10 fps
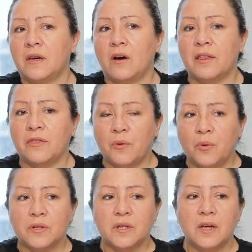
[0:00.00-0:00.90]
I
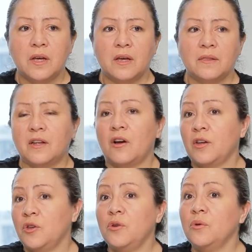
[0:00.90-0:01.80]
thought that I
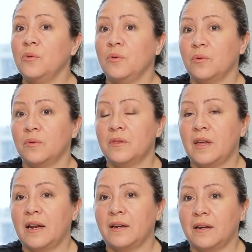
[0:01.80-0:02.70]
knew
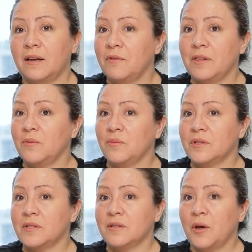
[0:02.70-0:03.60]
that everything
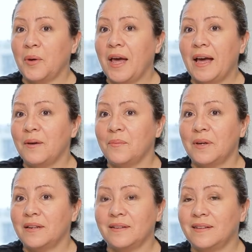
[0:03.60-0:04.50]
was okay,
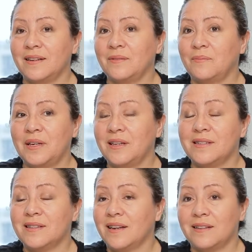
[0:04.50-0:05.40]
but it appears
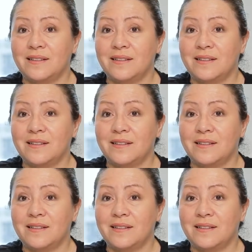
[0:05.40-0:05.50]
that